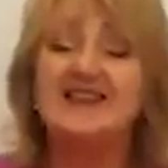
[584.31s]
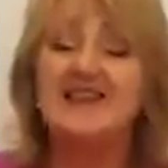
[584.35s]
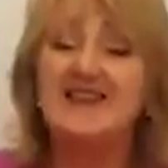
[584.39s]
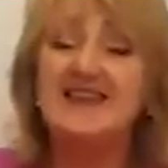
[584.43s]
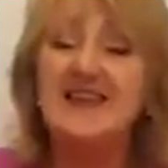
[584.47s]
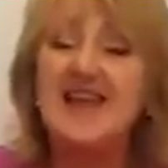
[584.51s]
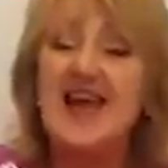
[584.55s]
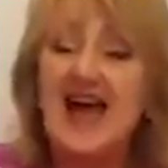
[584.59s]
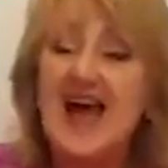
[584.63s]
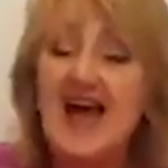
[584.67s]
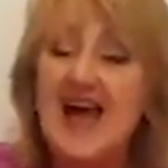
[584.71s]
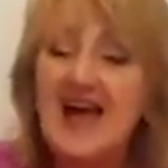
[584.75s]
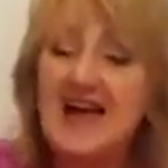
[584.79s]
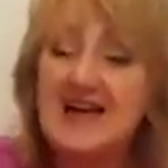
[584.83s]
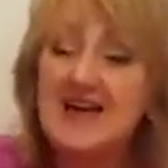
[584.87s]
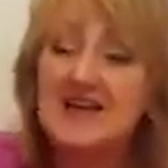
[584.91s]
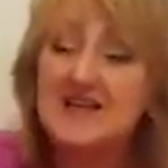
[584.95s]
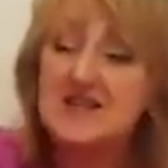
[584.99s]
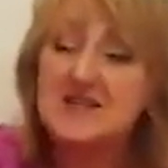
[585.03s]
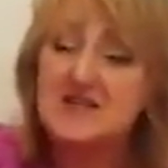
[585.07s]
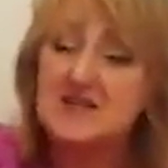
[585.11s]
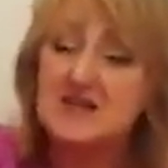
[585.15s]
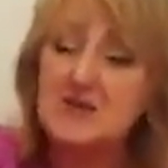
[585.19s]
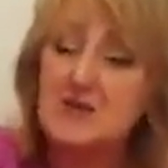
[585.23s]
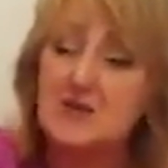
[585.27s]
And the
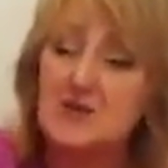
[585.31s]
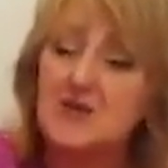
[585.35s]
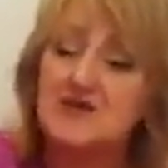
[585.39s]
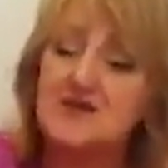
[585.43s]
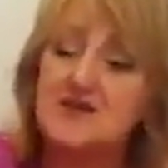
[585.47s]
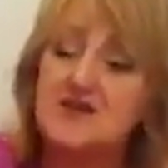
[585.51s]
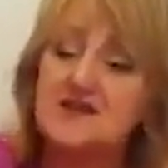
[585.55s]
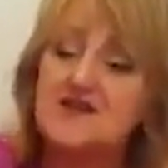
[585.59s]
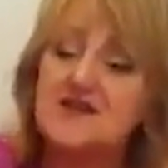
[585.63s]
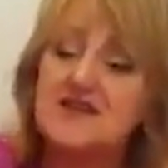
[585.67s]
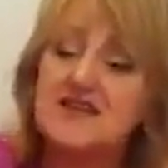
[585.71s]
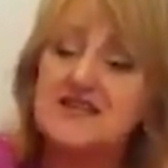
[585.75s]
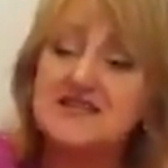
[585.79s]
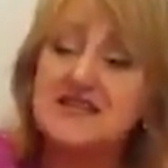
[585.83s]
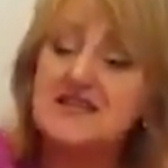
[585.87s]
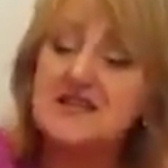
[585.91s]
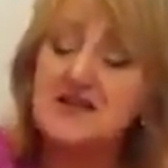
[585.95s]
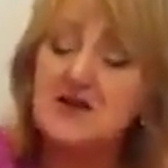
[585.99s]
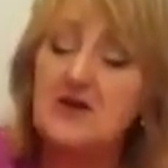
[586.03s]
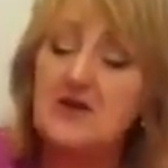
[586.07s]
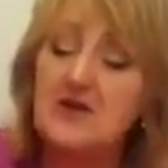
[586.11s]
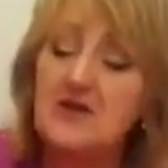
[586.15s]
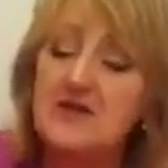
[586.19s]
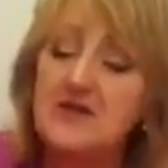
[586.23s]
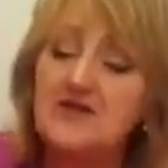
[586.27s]
cat was
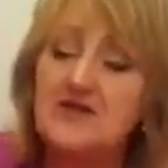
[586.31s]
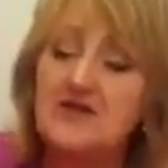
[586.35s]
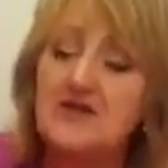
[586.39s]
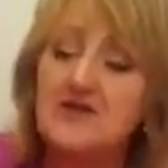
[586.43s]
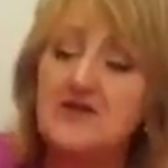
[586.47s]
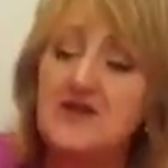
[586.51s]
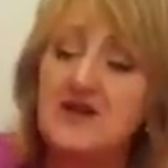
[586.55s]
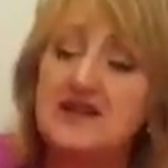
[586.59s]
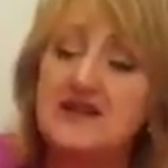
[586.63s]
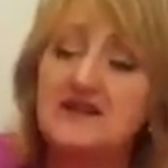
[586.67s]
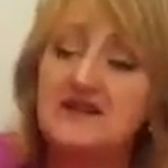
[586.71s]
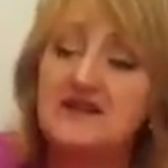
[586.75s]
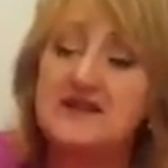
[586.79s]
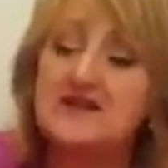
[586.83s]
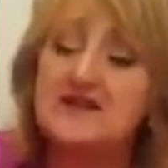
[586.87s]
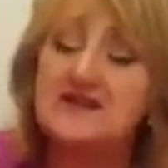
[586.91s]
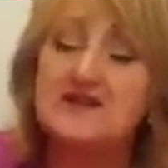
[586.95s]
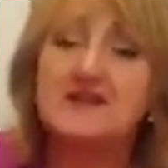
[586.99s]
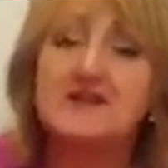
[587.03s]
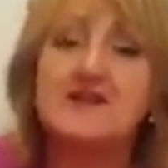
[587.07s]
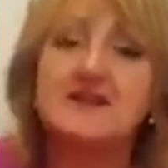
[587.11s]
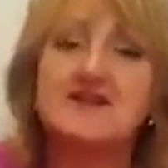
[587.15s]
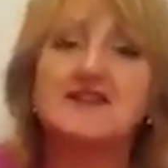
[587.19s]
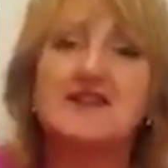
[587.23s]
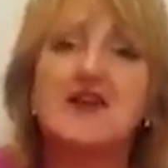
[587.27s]
sitting on the
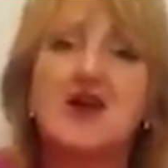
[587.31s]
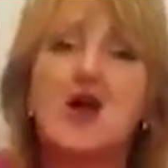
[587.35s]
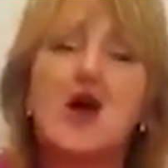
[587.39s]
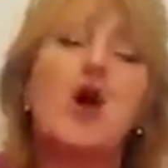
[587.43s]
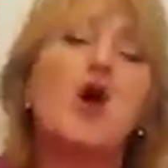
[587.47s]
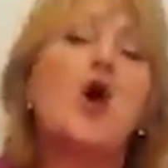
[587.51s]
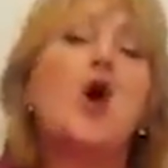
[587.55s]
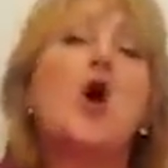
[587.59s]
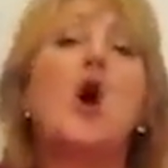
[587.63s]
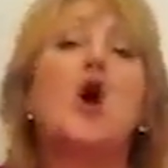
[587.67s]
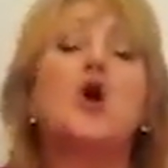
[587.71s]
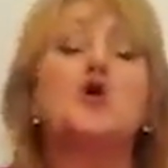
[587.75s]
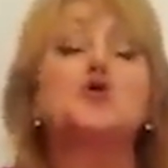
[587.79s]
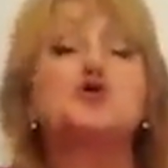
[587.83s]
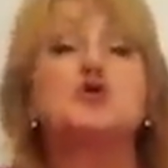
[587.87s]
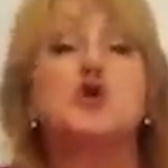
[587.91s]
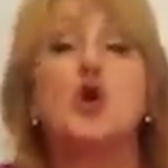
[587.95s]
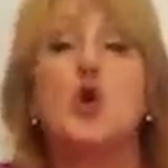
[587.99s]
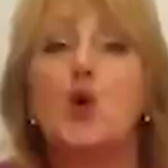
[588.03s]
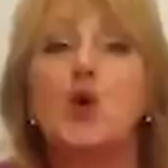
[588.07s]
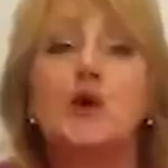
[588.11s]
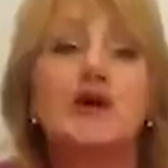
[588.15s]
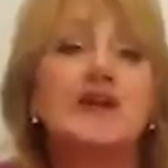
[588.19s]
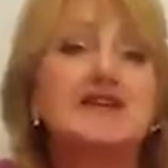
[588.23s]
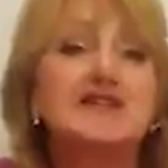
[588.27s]
fence,
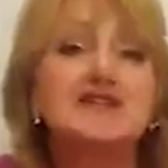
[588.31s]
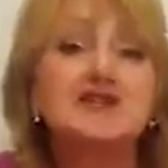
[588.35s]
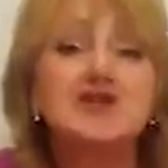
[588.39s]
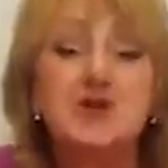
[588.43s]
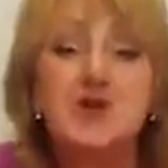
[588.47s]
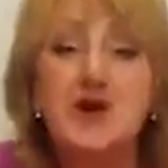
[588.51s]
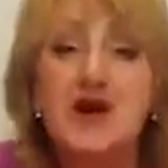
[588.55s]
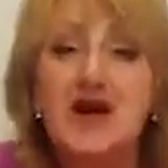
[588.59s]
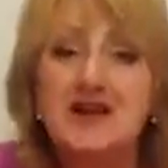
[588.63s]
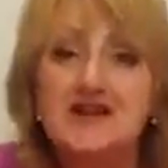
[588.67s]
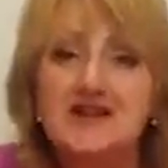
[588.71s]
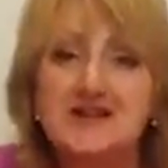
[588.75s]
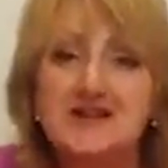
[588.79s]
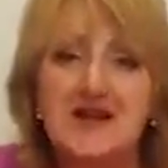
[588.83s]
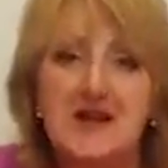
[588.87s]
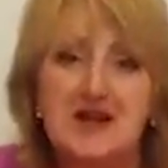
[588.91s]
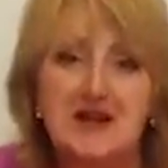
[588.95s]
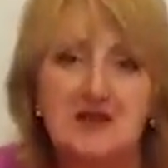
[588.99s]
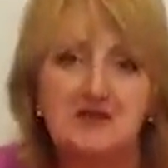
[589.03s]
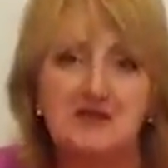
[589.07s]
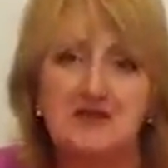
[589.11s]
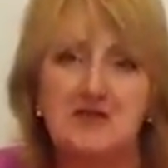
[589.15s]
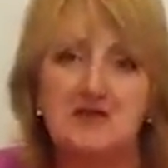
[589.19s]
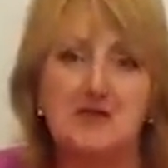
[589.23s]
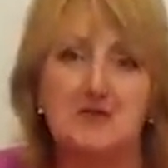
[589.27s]
talking
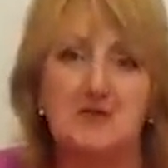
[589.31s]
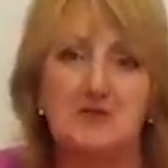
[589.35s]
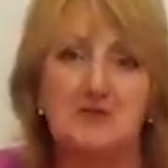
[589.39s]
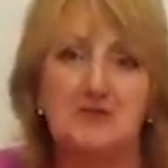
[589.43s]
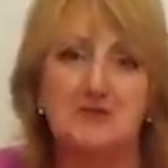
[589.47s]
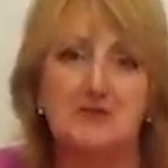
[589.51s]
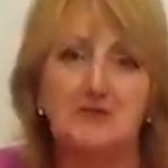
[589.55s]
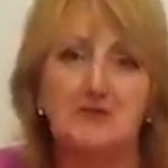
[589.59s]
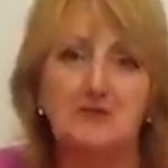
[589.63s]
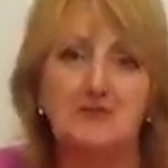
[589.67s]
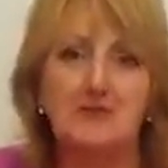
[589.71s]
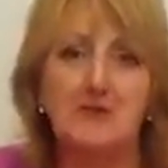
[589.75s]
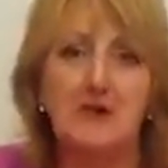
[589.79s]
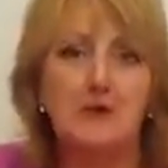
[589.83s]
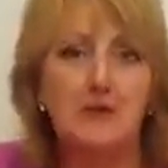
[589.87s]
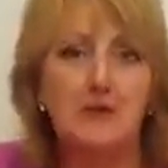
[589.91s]
to herself.